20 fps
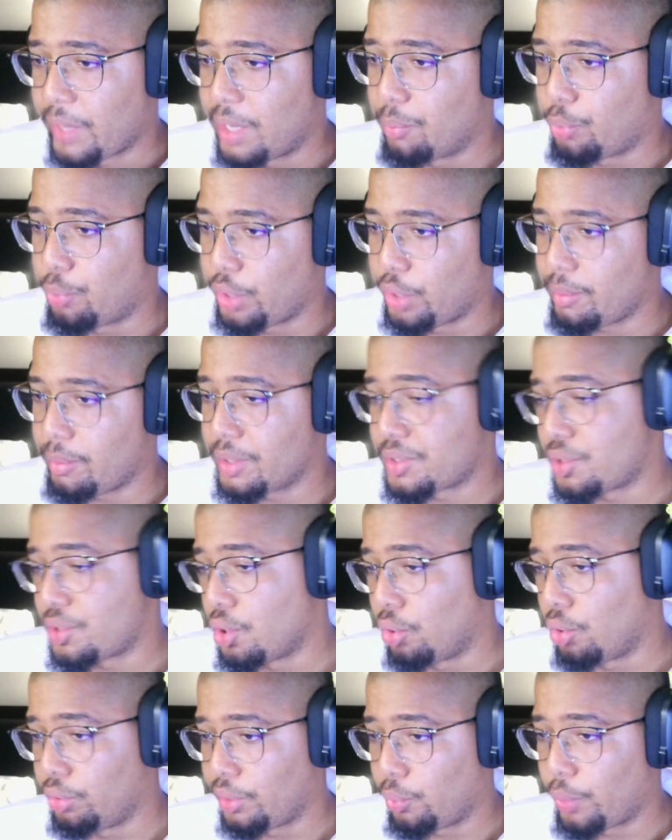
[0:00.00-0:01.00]
And pretty much the
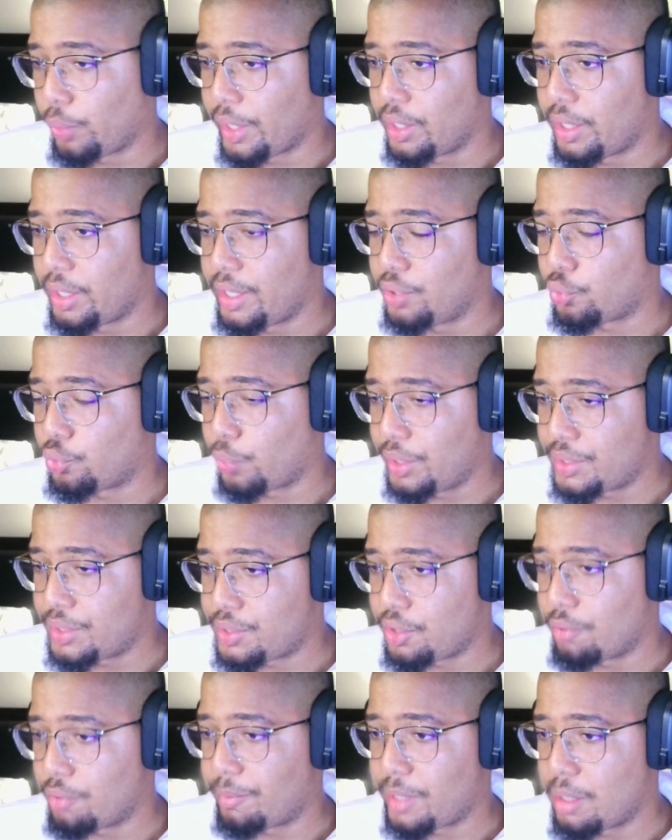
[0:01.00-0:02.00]
only way to
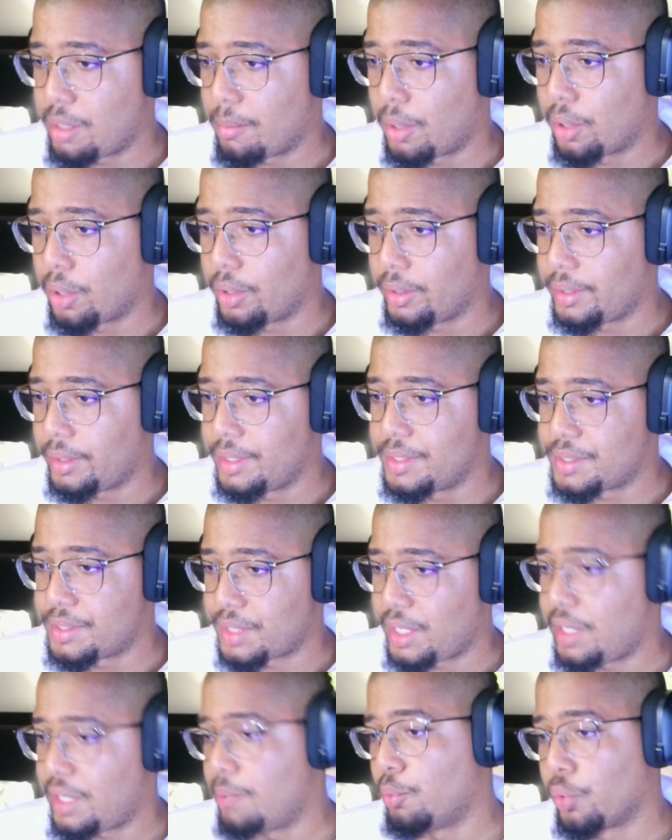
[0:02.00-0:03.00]
increase your BMR is
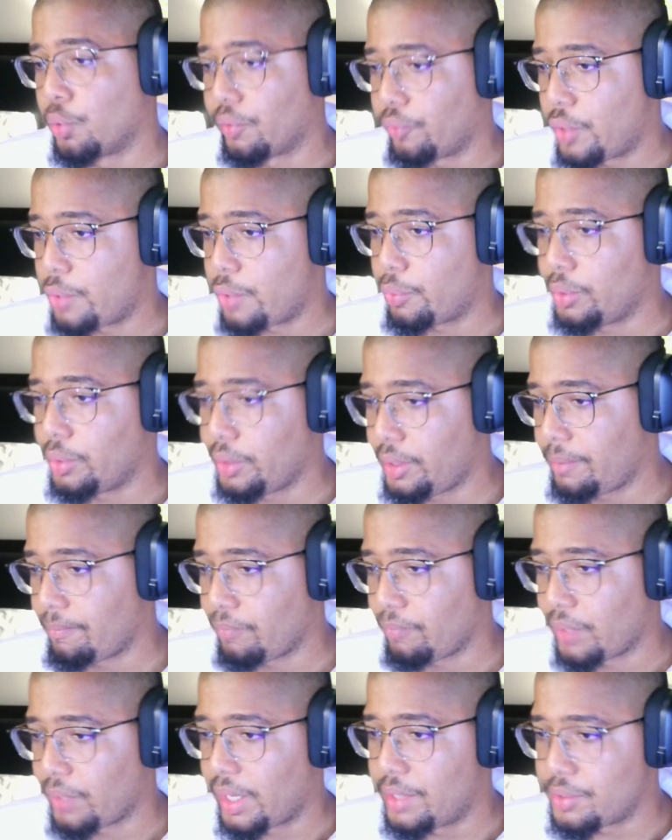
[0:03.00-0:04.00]
eating more frequently
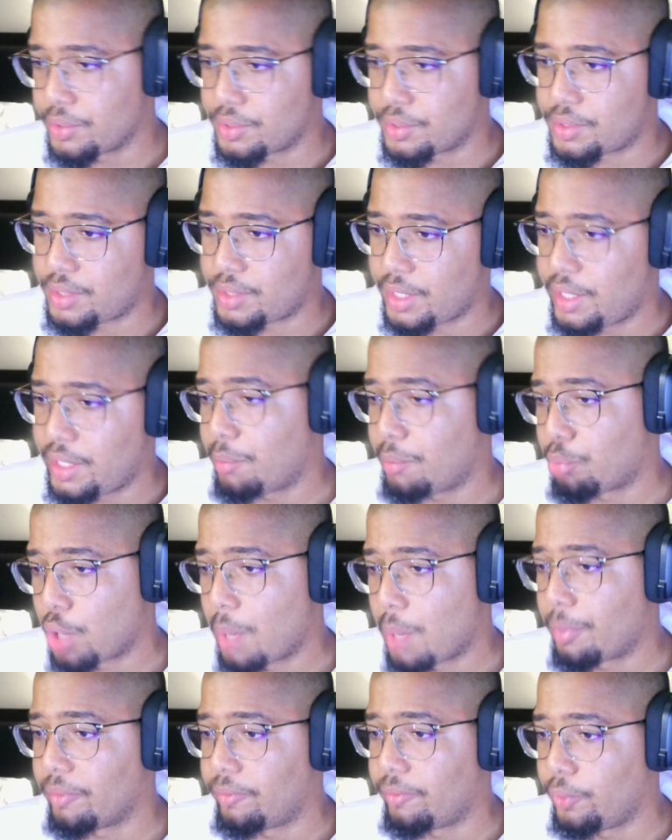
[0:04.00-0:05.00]
and just eating
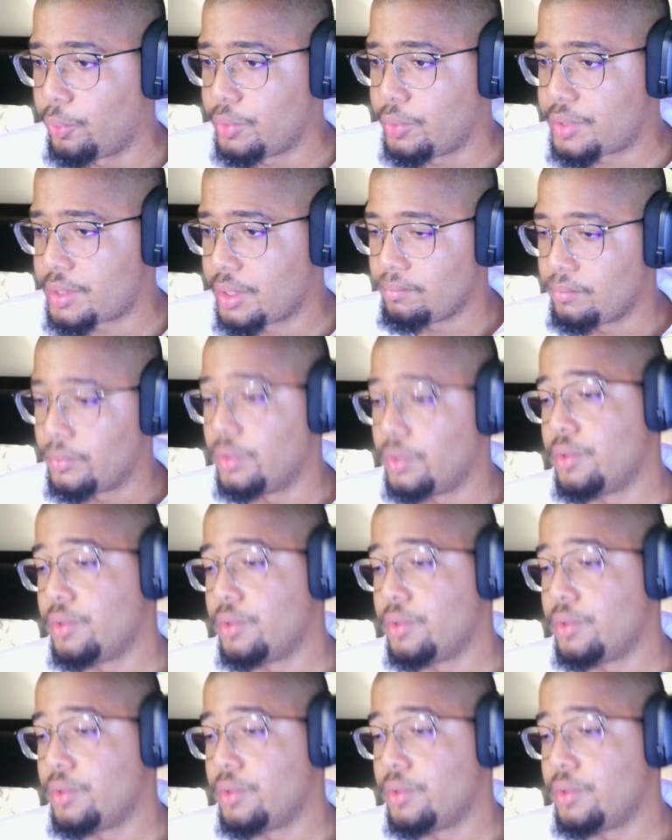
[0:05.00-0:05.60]
proper foods